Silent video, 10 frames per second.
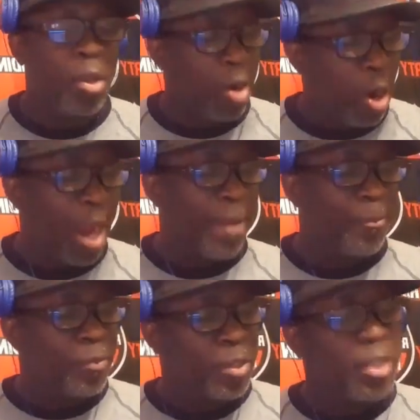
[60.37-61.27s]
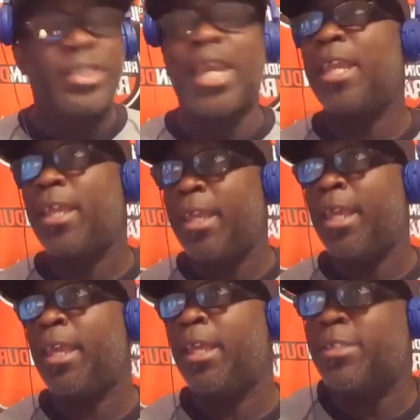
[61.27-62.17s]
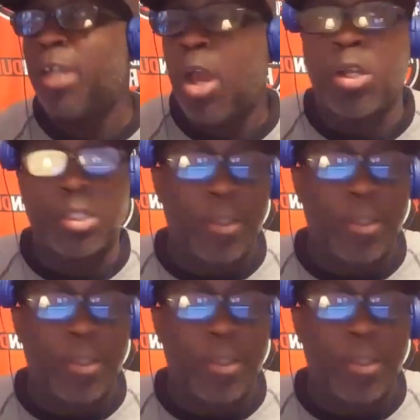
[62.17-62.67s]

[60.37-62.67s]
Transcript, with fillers: All right, today is August